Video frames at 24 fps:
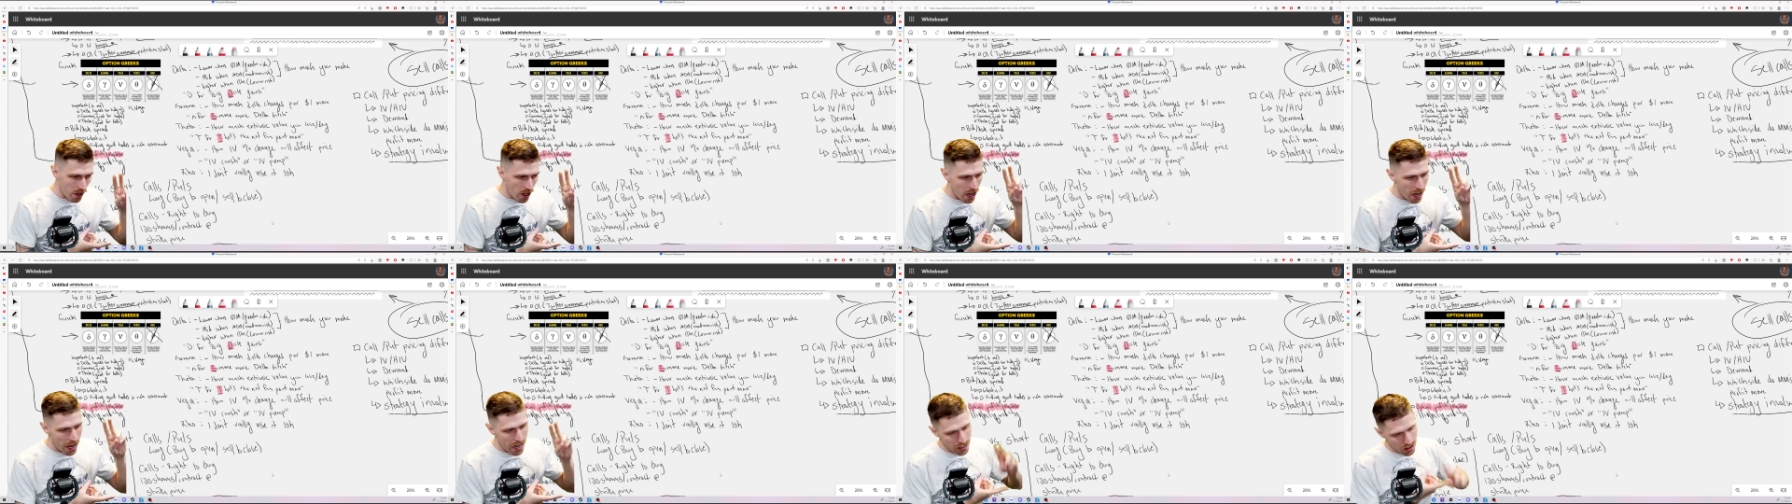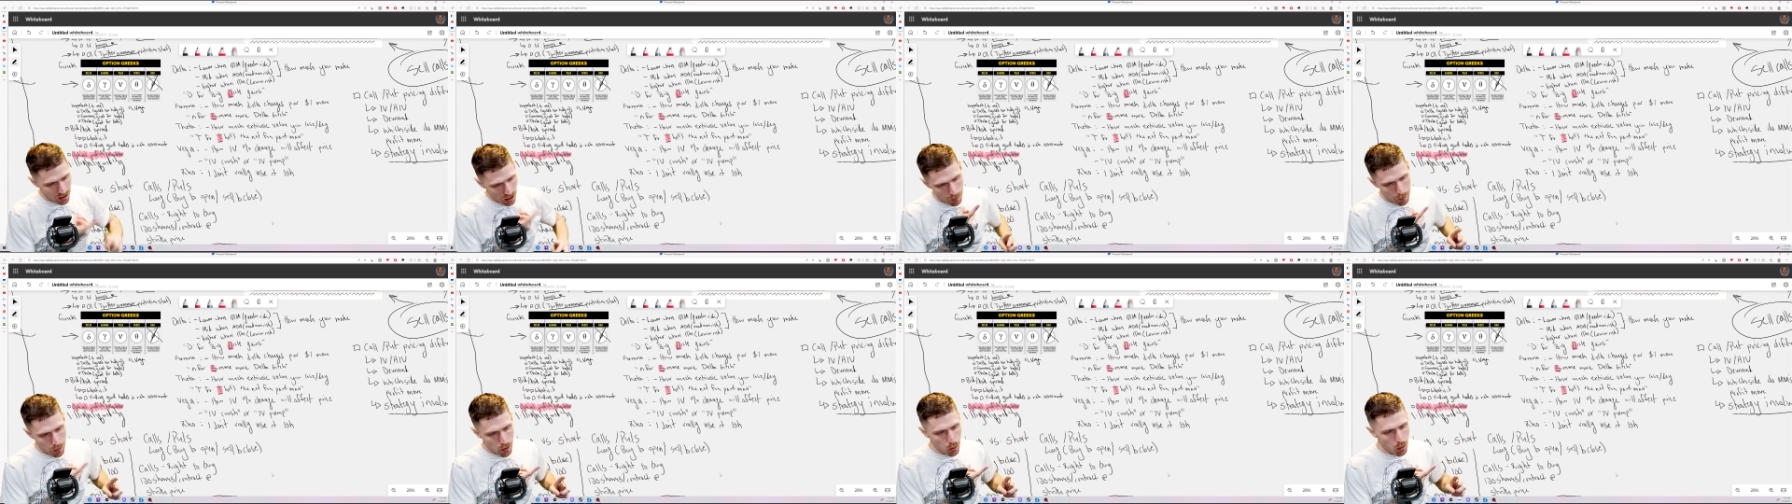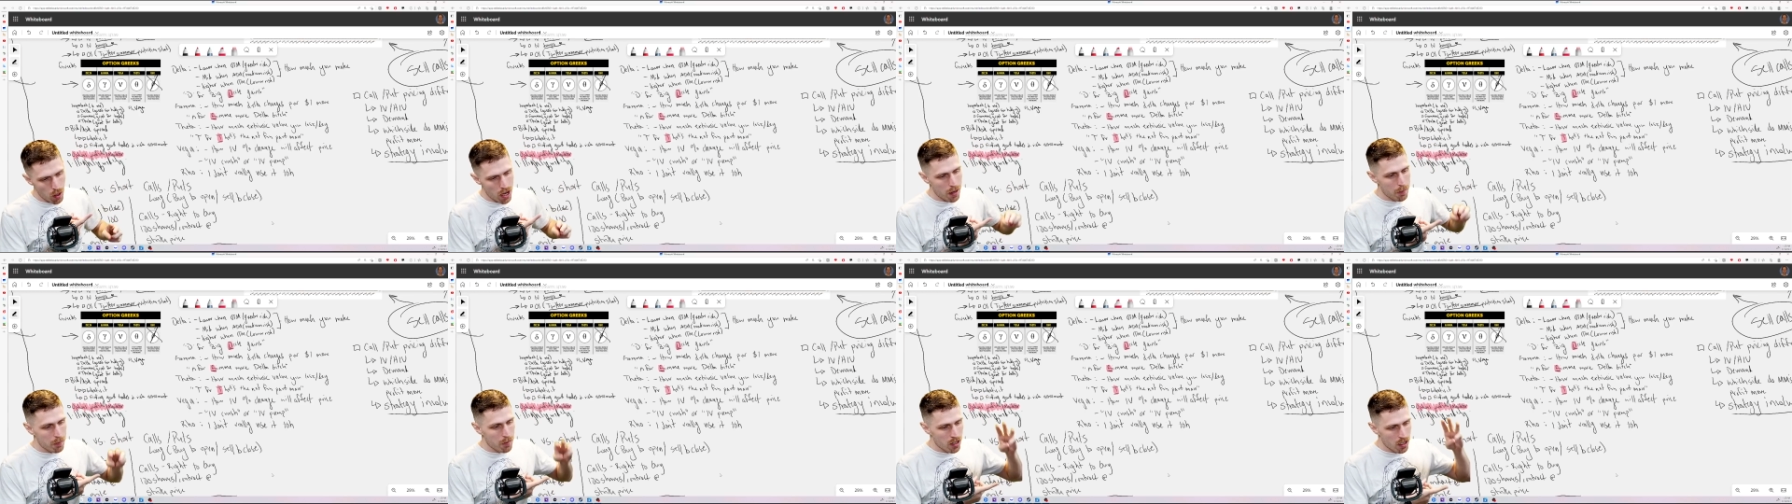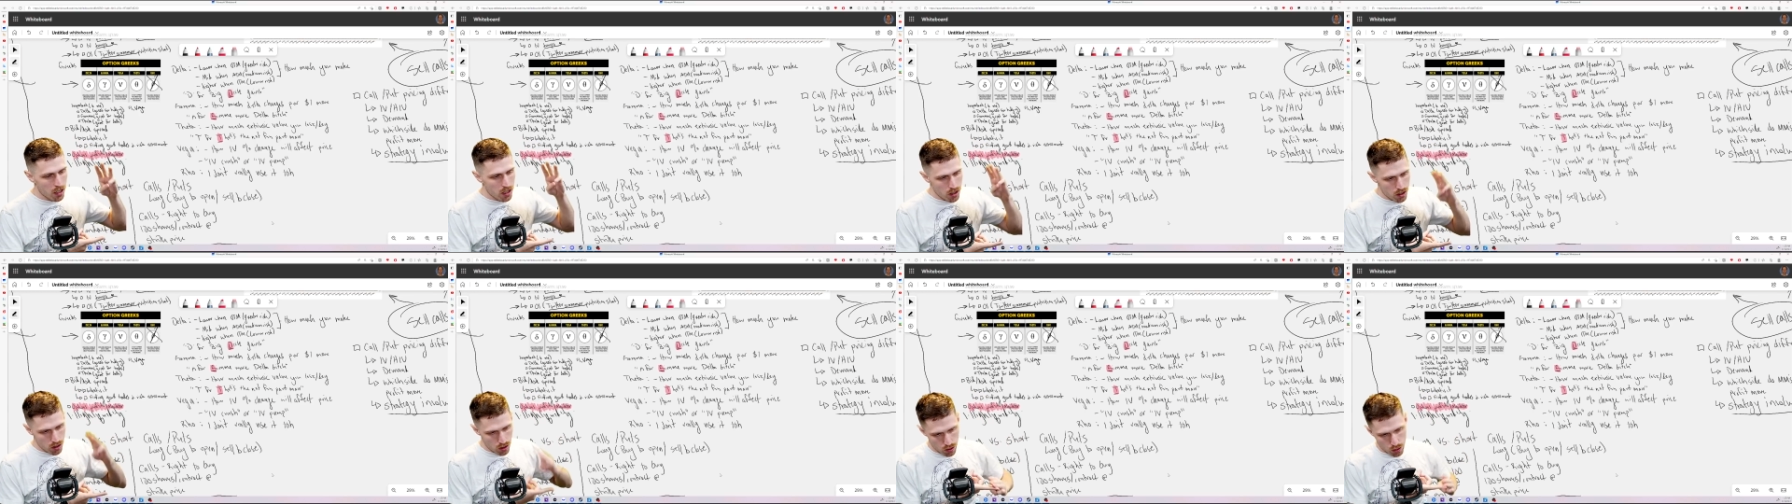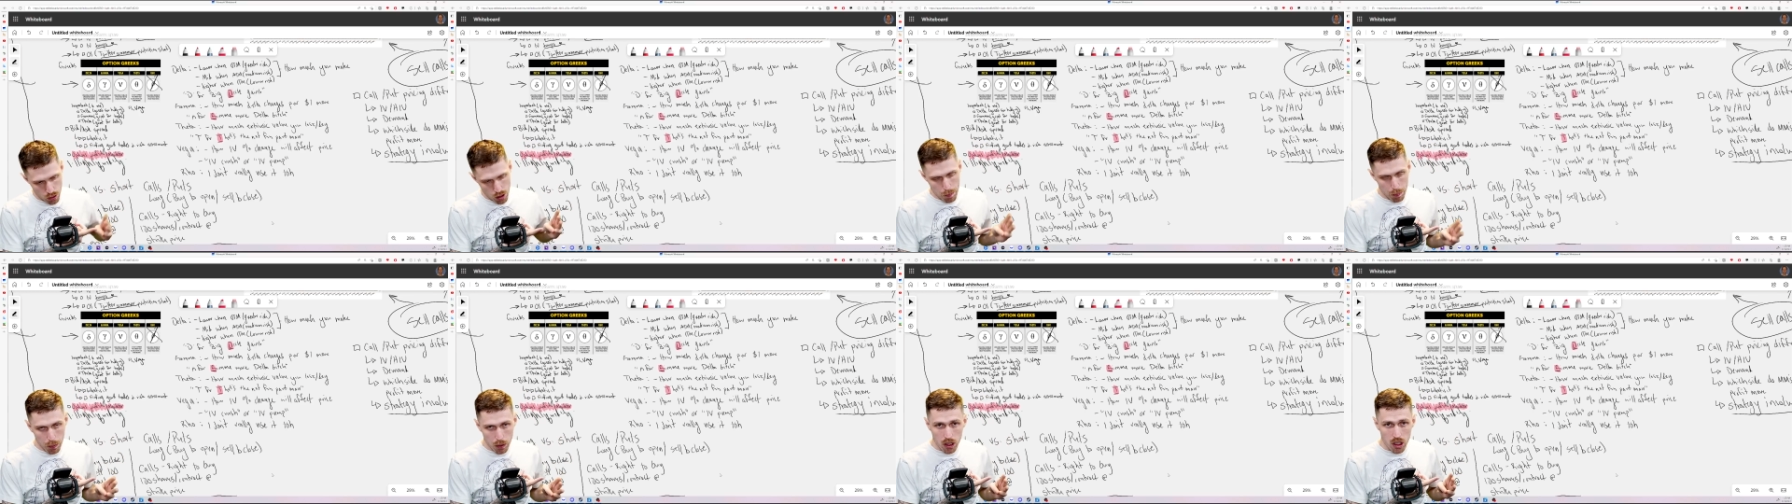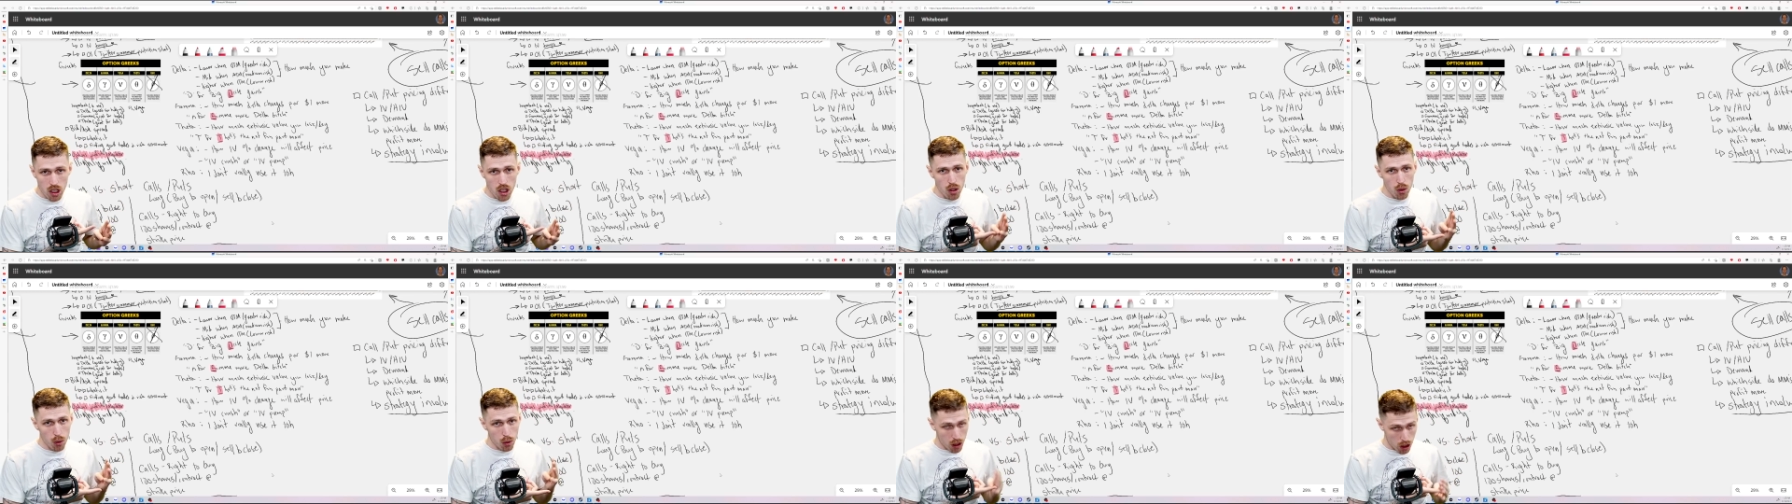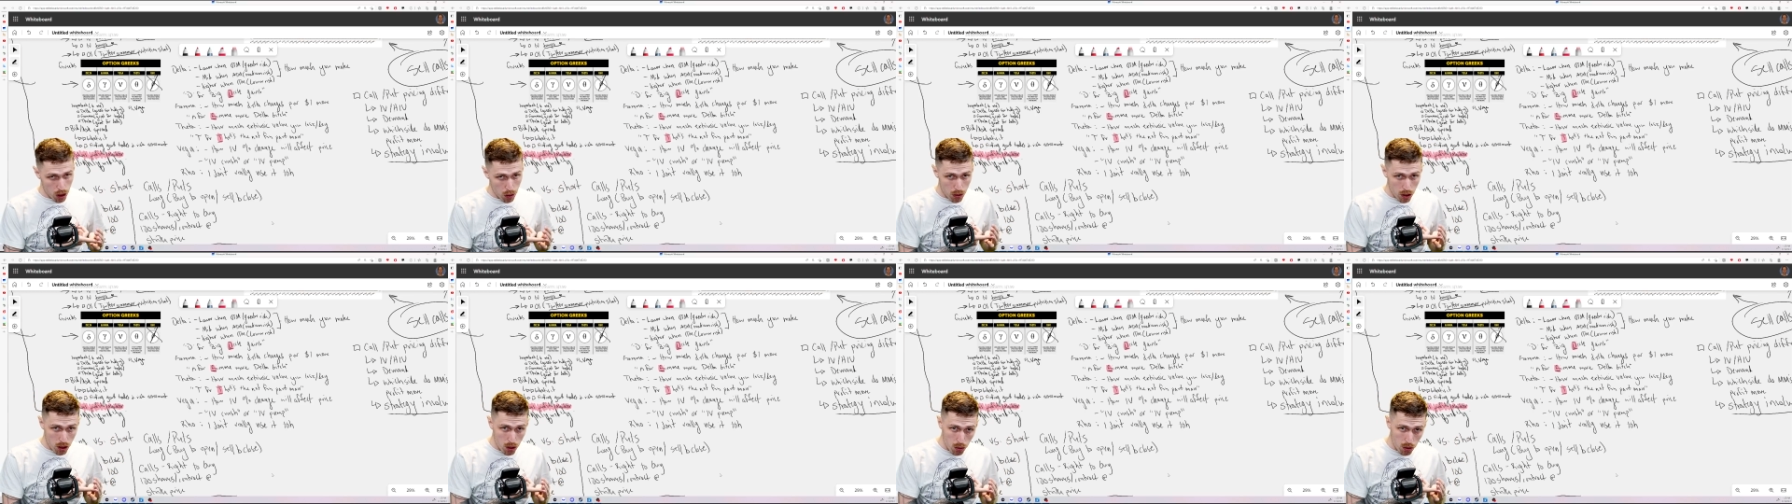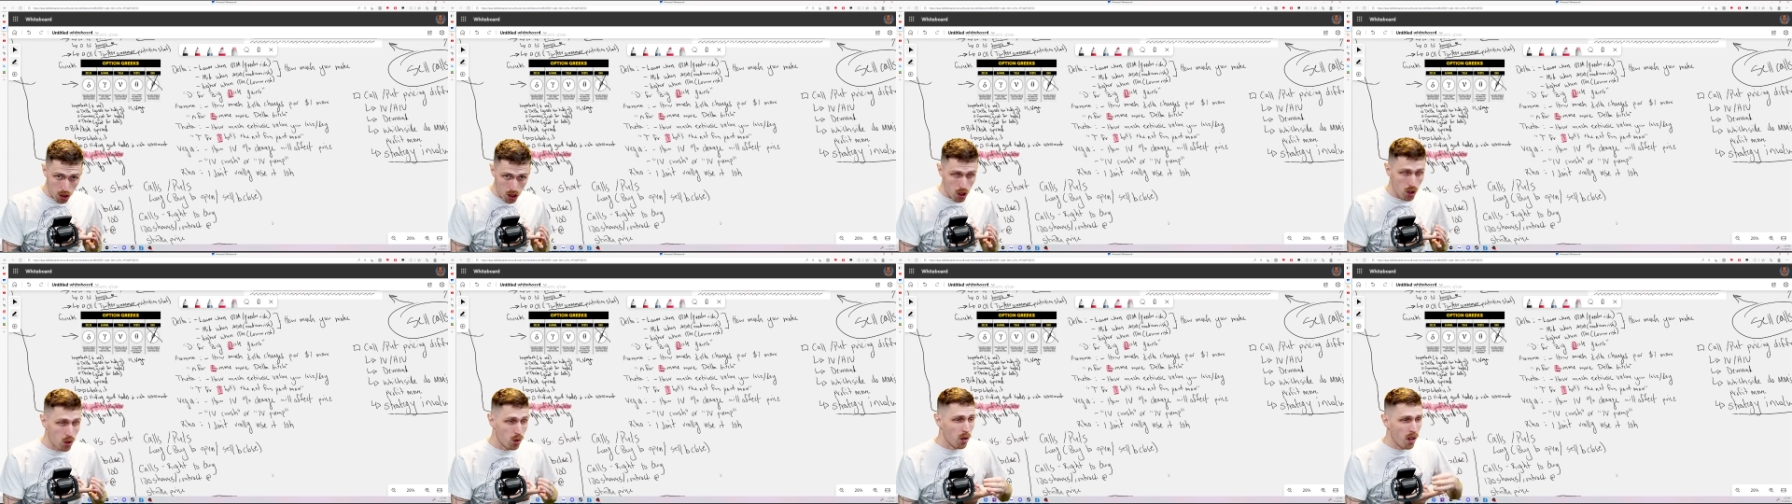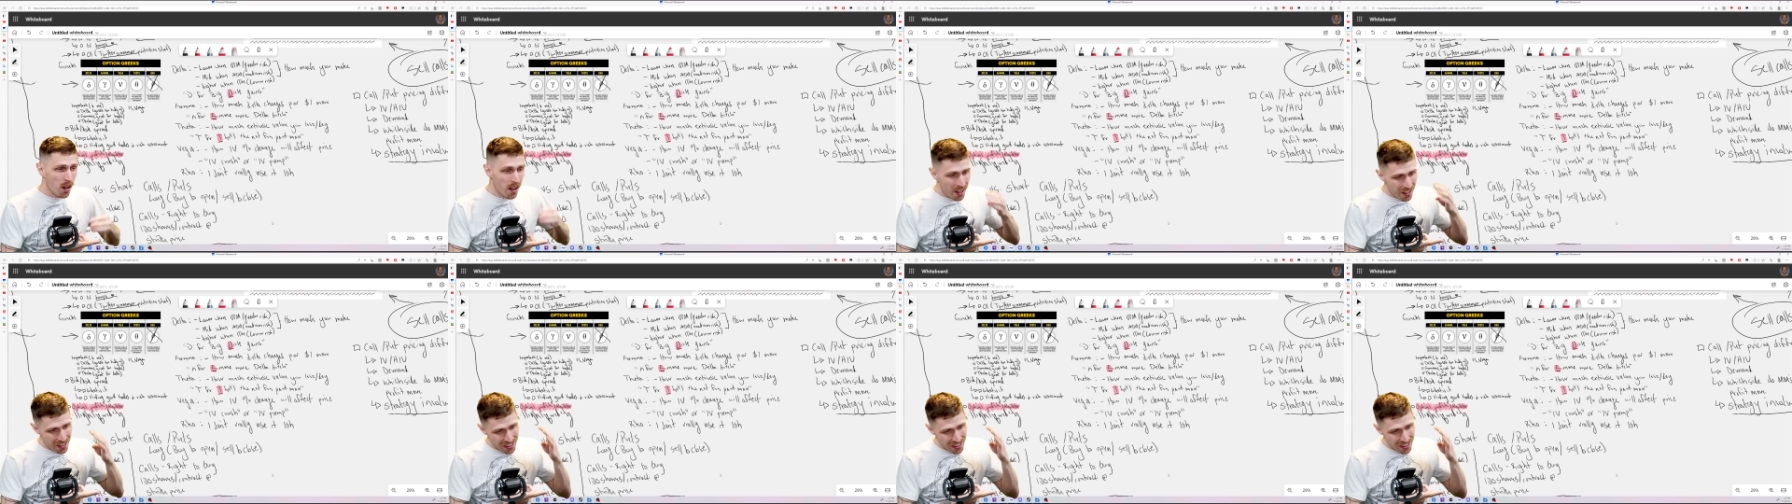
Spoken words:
IWM, Triple Q, QQQ,